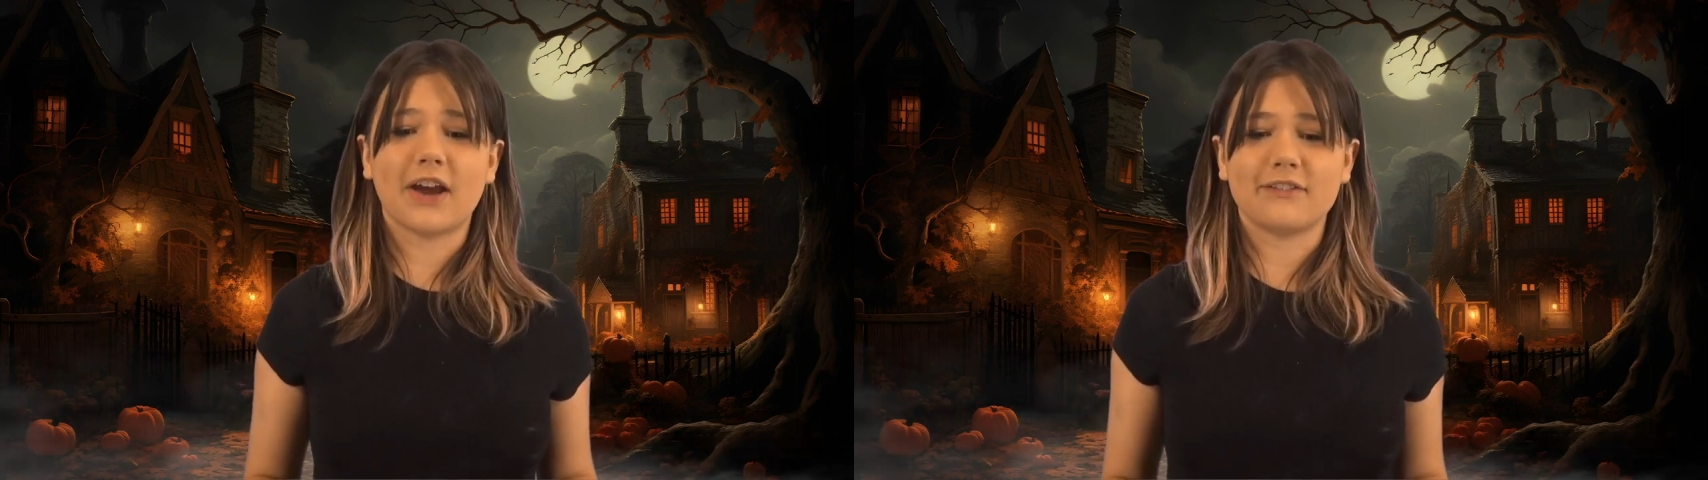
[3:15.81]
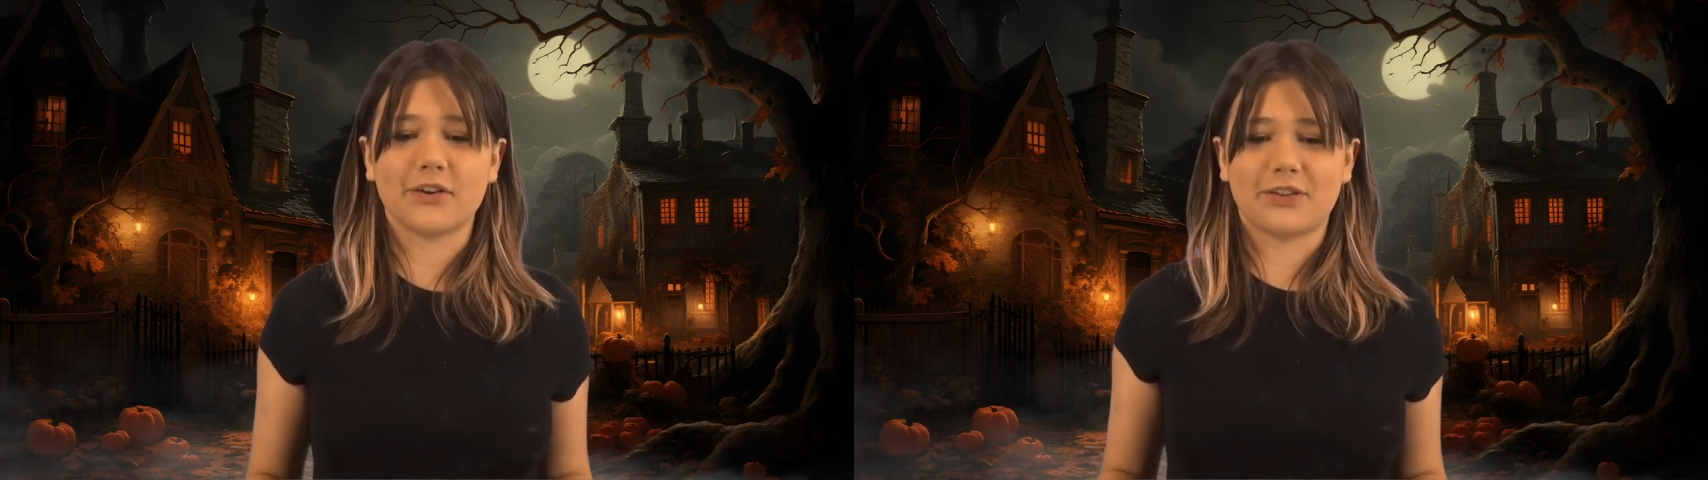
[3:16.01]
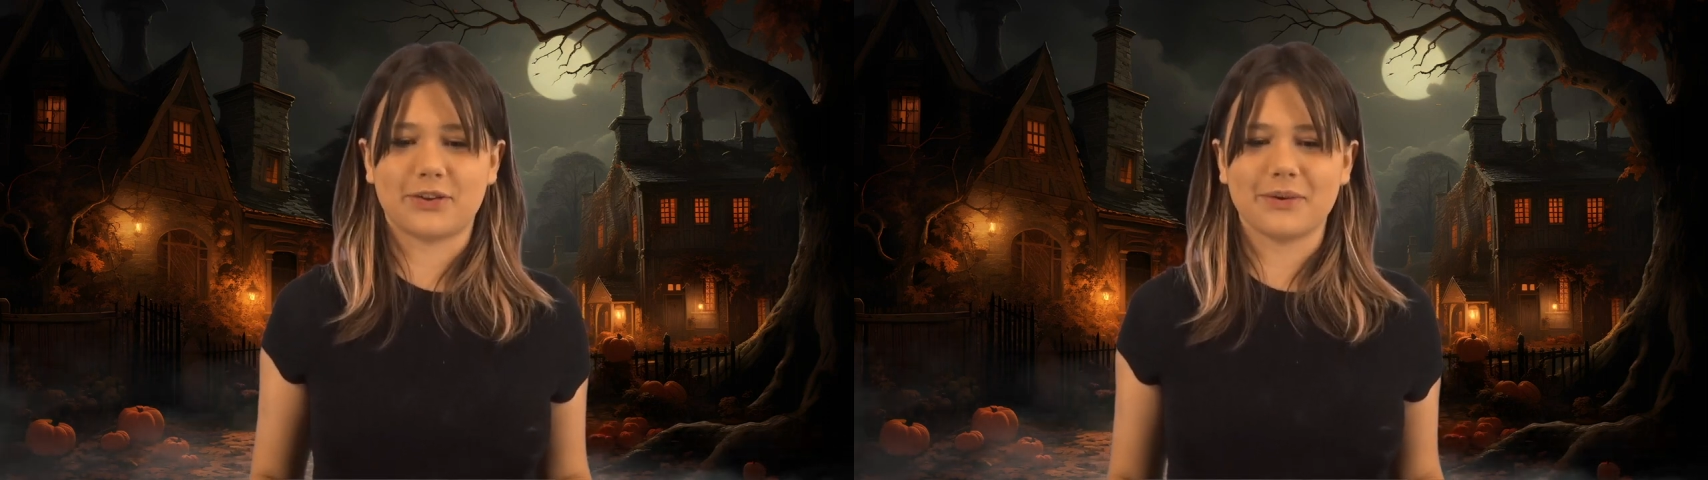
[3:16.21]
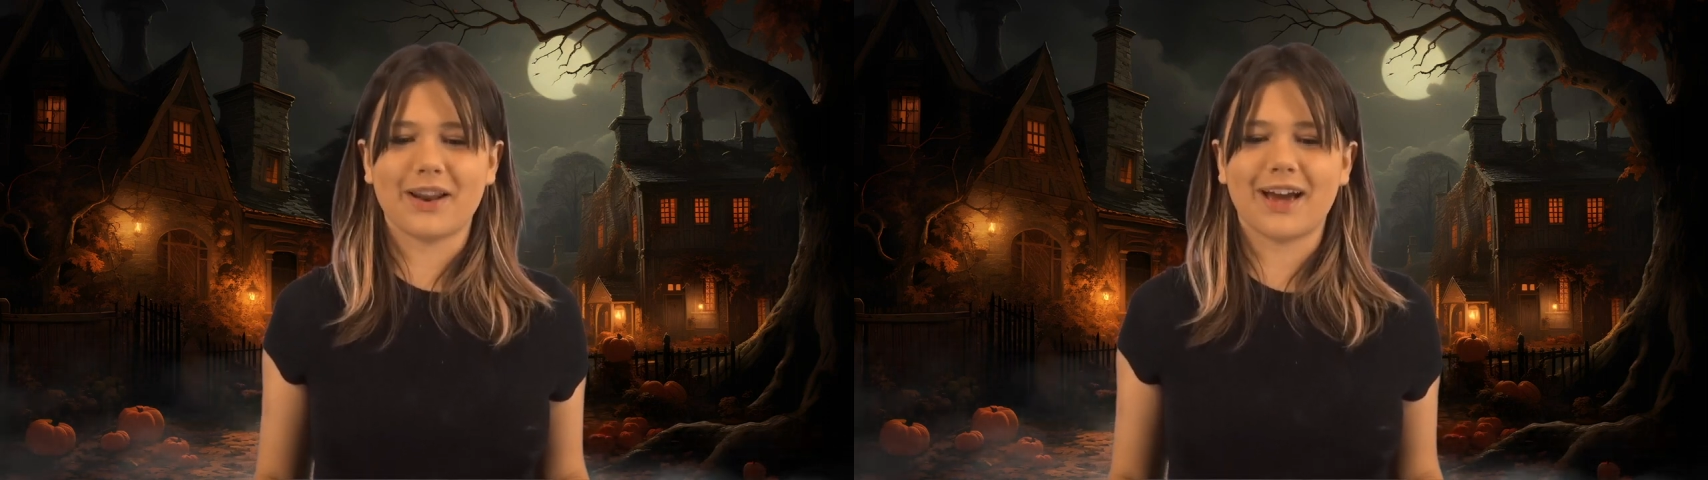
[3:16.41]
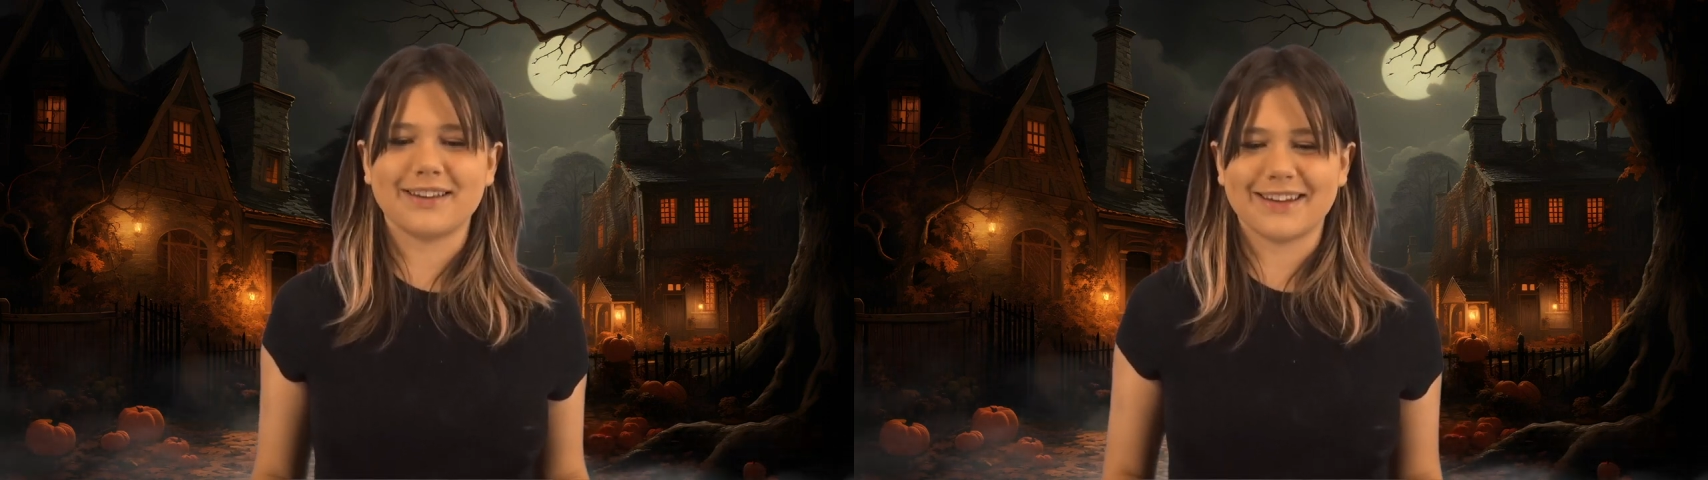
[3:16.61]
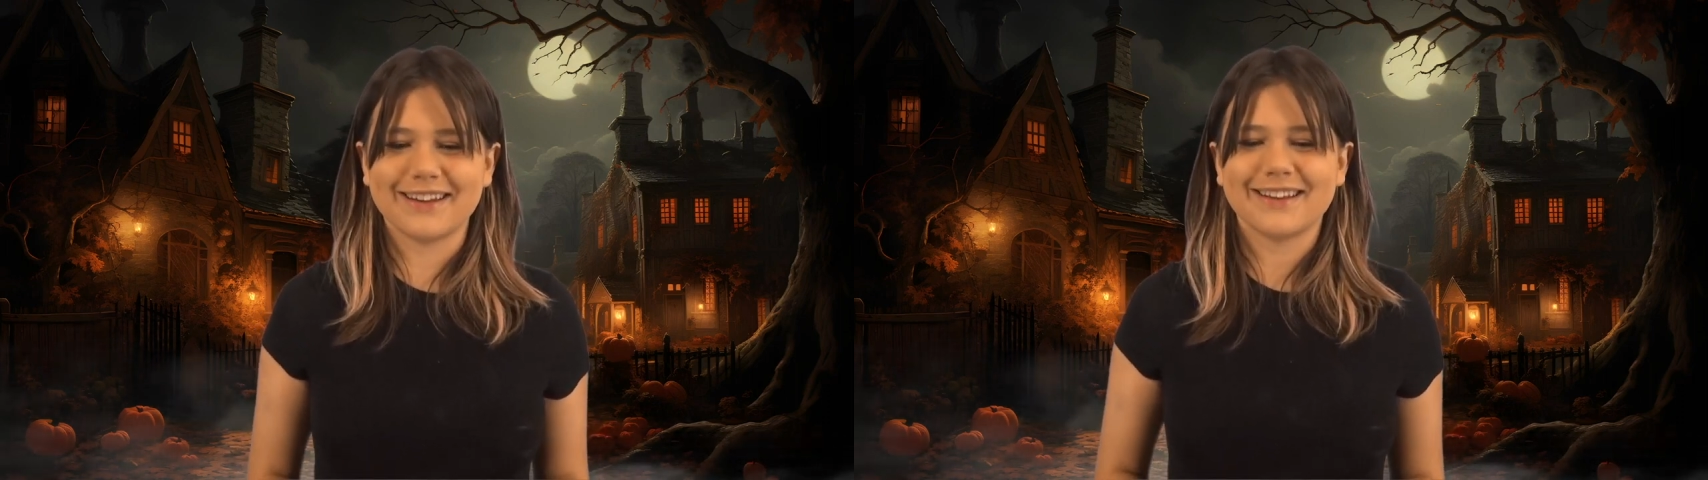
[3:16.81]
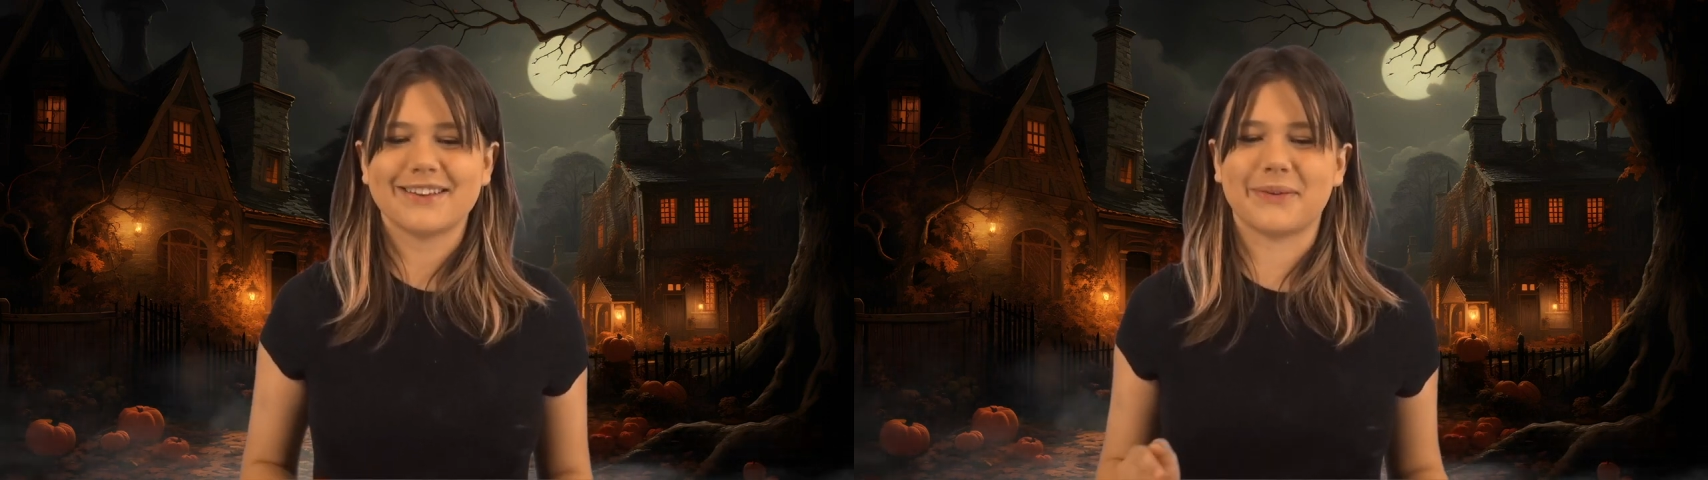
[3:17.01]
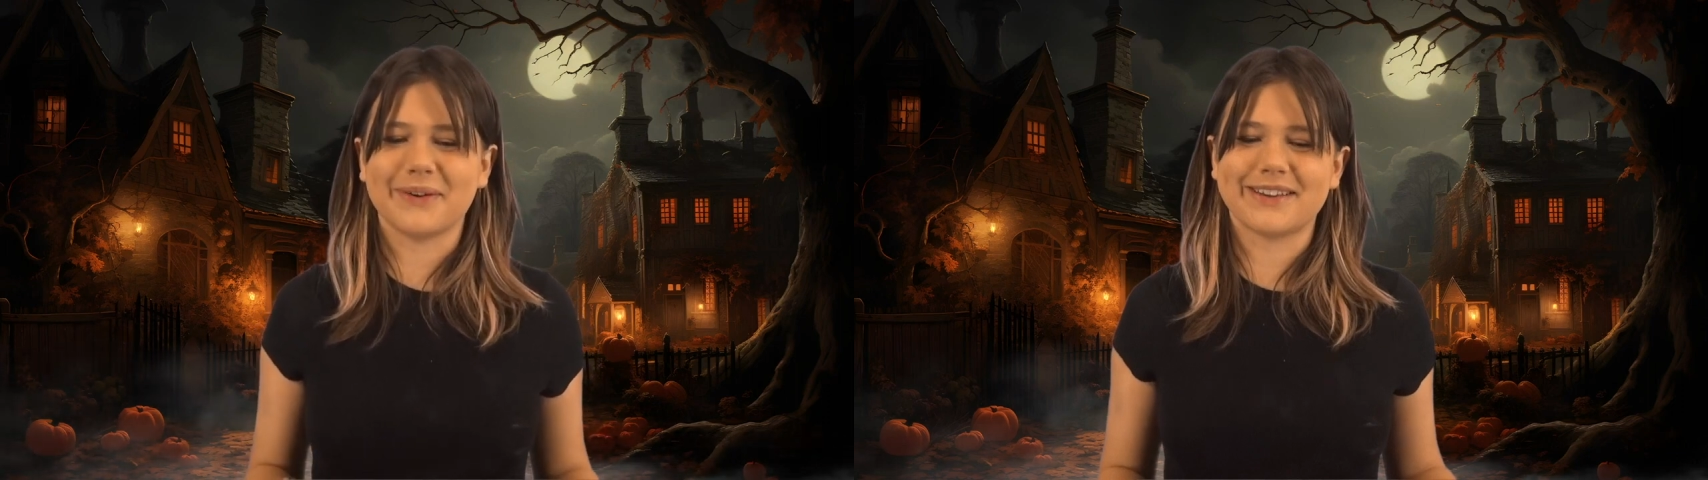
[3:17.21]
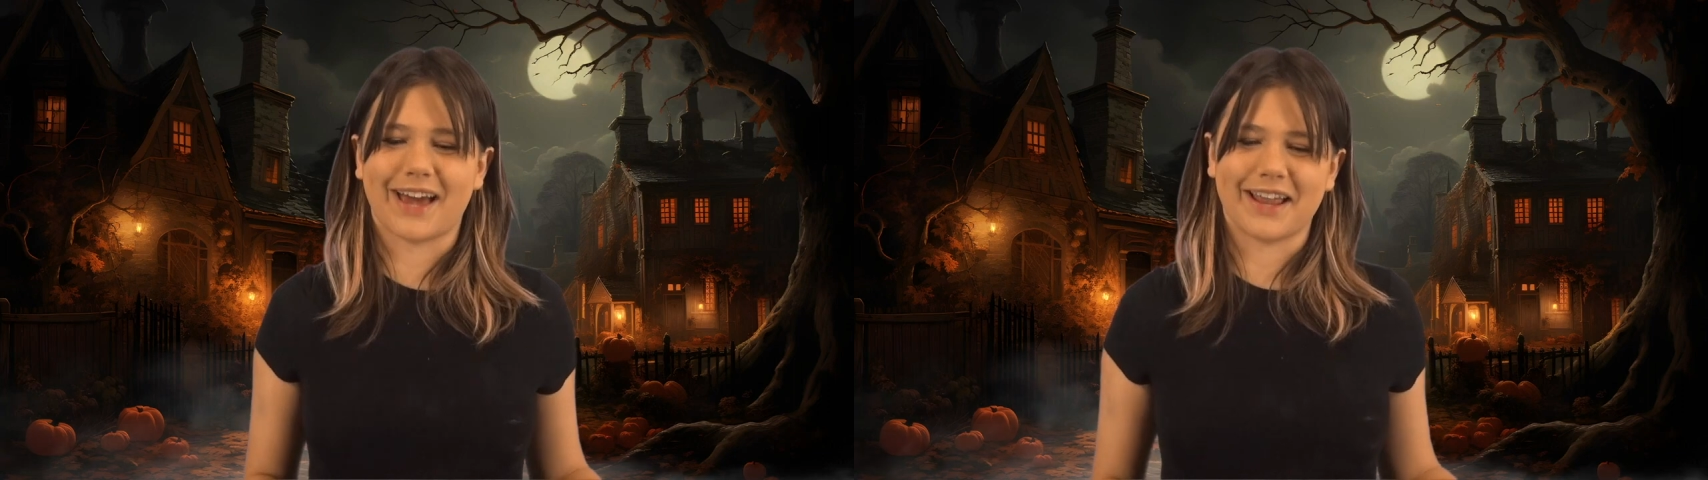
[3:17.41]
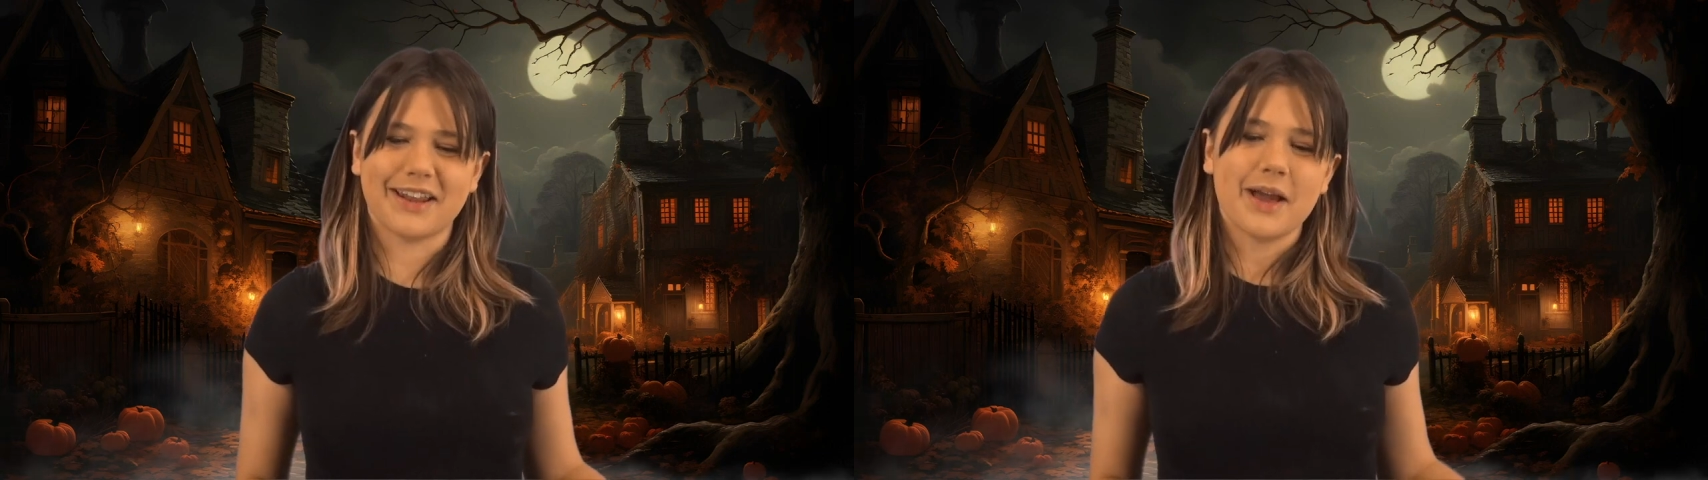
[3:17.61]
to have your student ID to
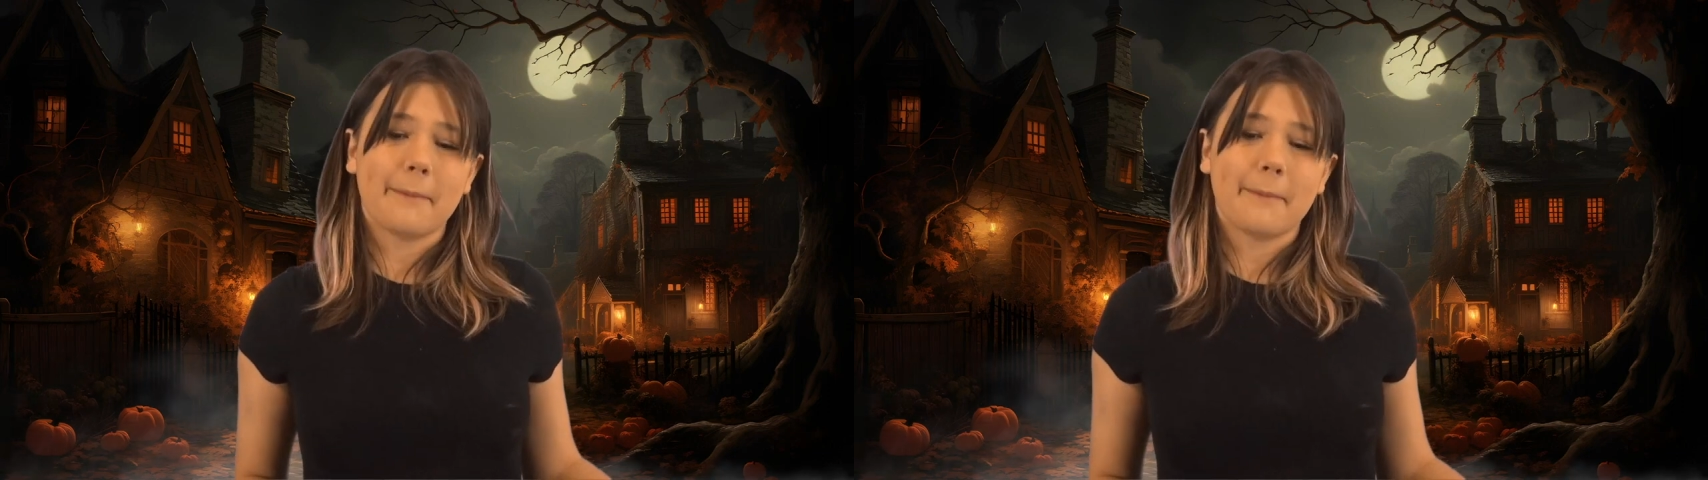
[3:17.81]
attend.